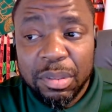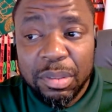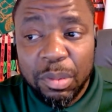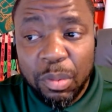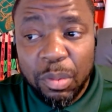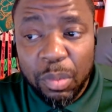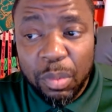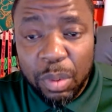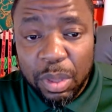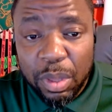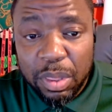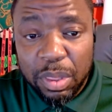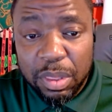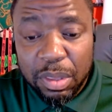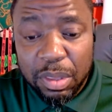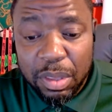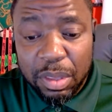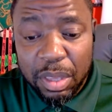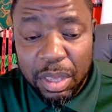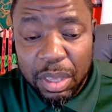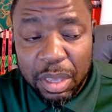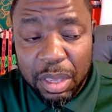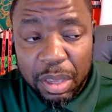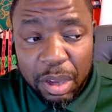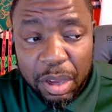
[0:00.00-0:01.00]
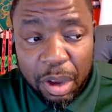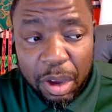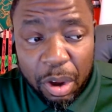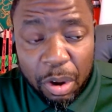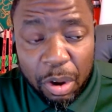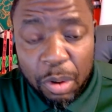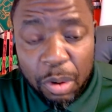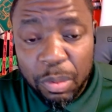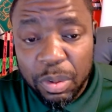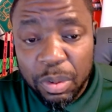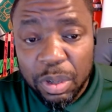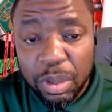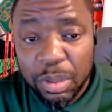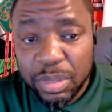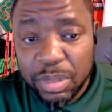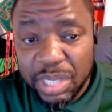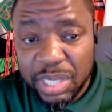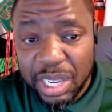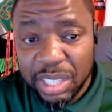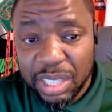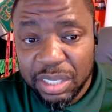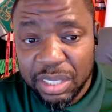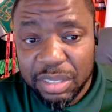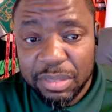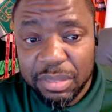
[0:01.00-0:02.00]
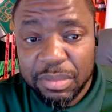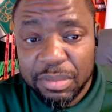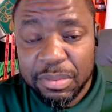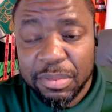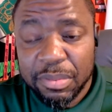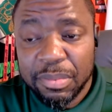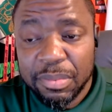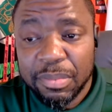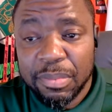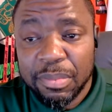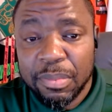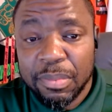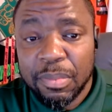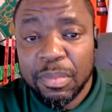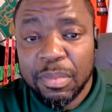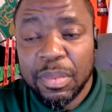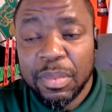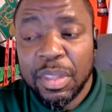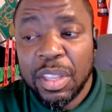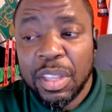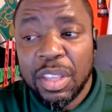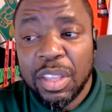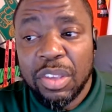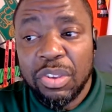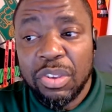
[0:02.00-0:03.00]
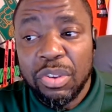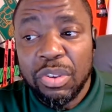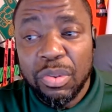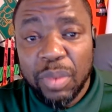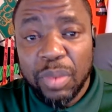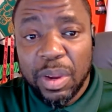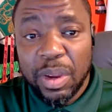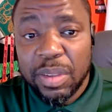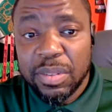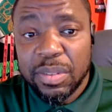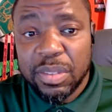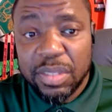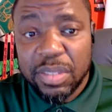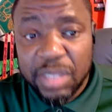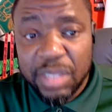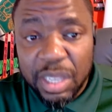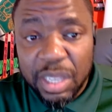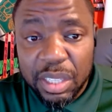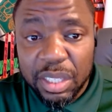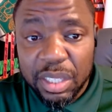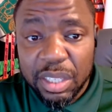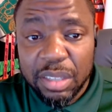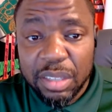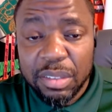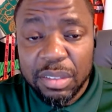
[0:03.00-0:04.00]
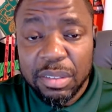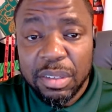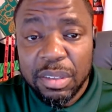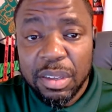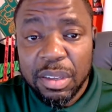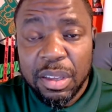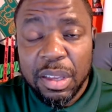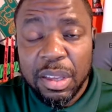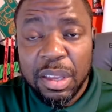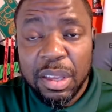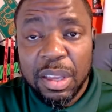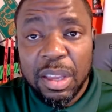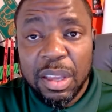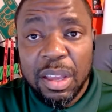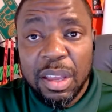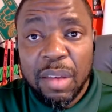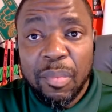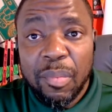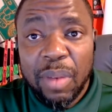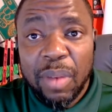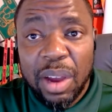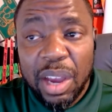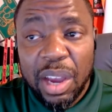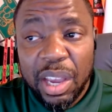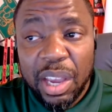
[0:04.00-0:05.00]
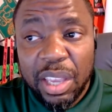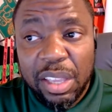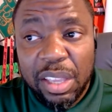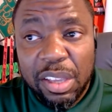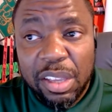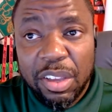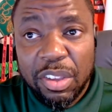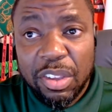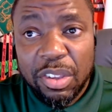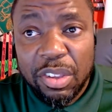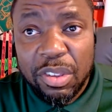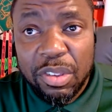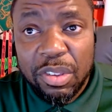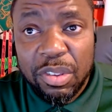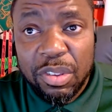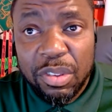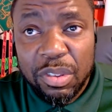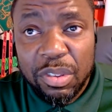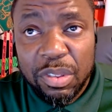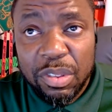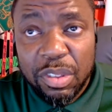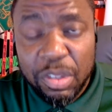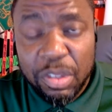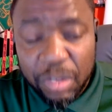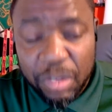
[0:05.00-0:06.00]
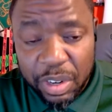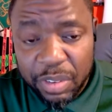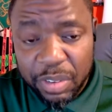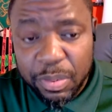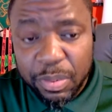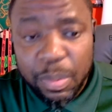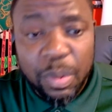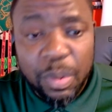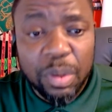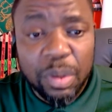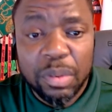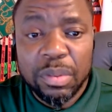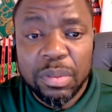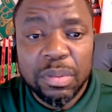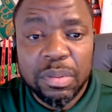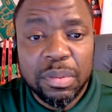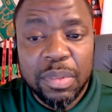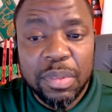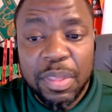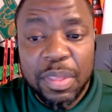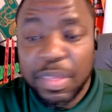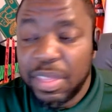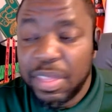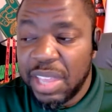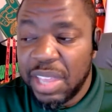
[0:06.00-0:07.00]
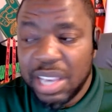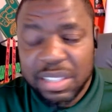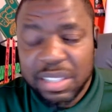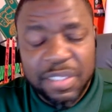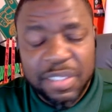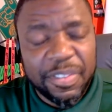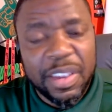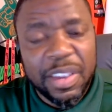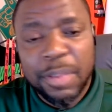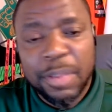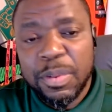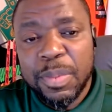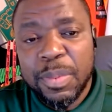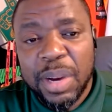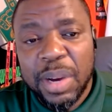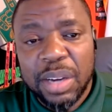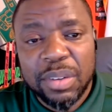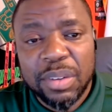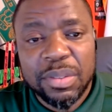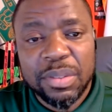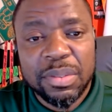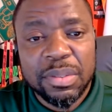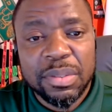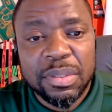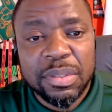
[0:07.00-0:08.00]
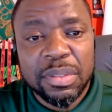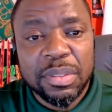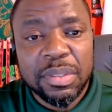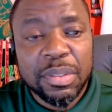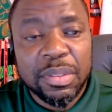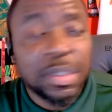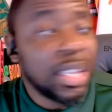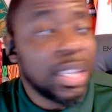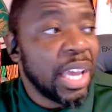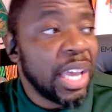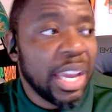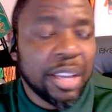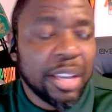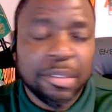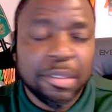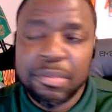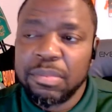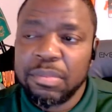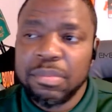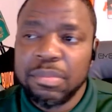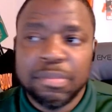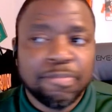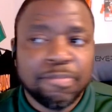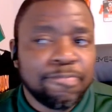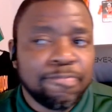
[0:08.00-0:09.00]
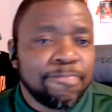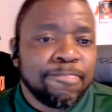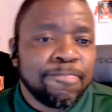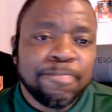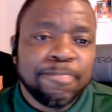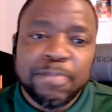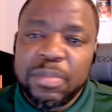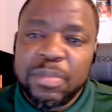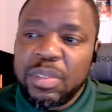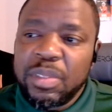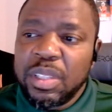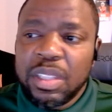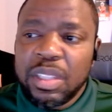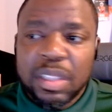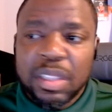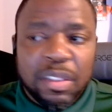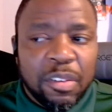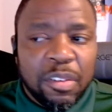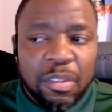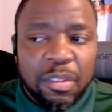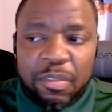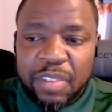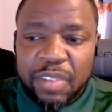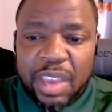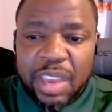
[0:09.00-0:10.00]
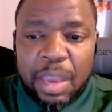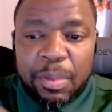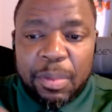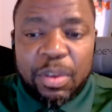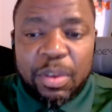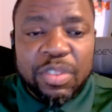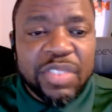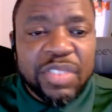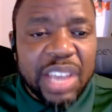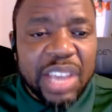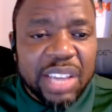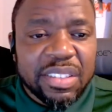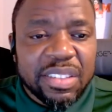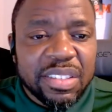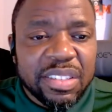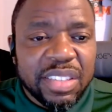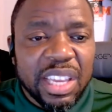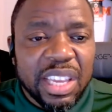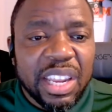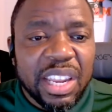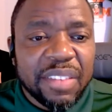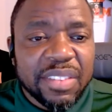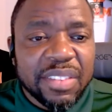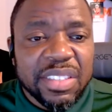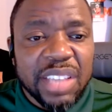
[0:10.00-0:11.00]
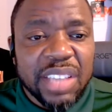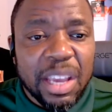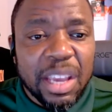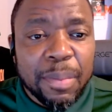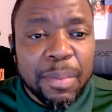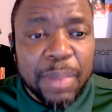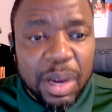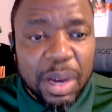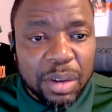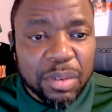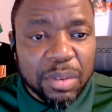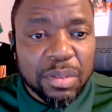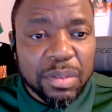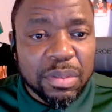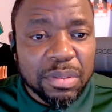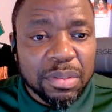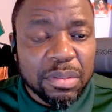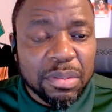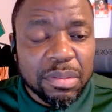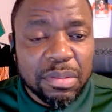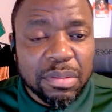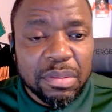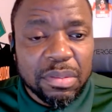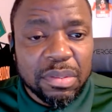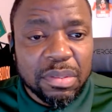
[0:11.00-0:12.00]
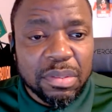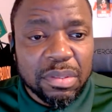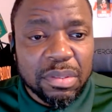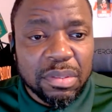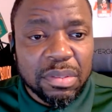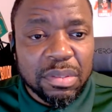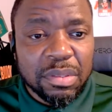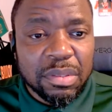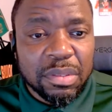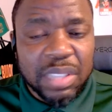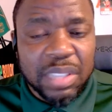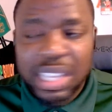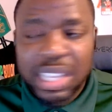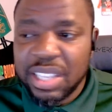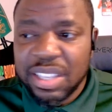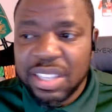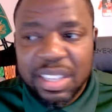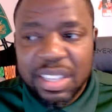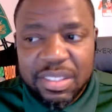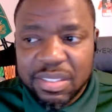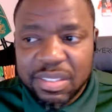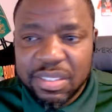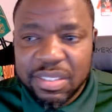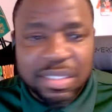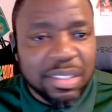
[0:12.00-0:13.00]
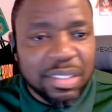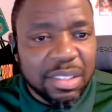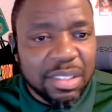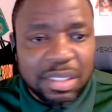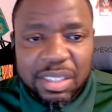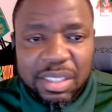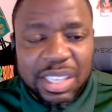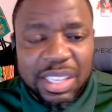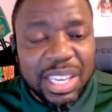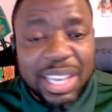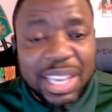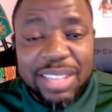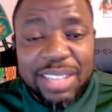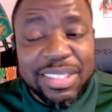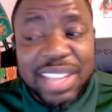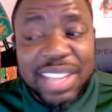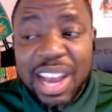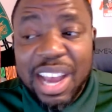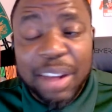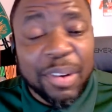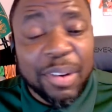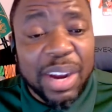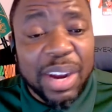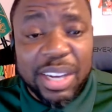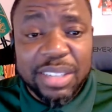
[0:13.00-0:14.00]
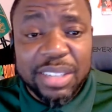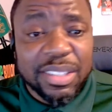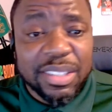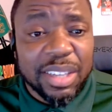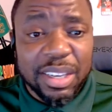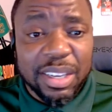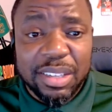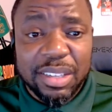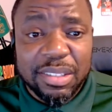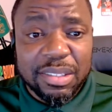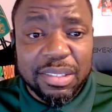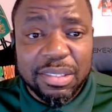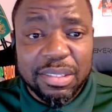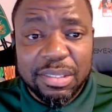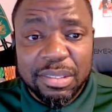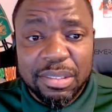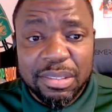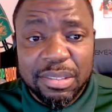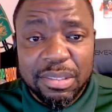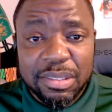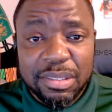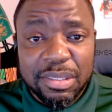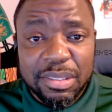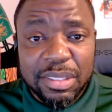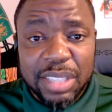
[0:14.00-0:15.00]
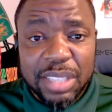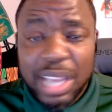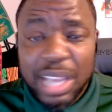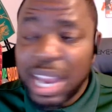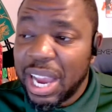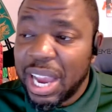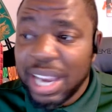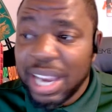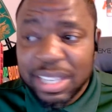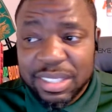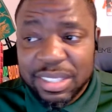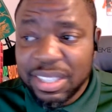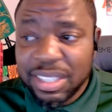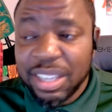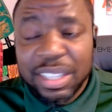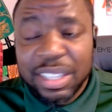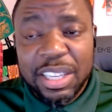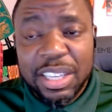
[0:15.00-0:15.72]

with homegrown talent. You raise the ceiling by the transfer portal. That's the FAMU model. Like, FAMU and Jackson State have the same model. It's not rocket science. I could tell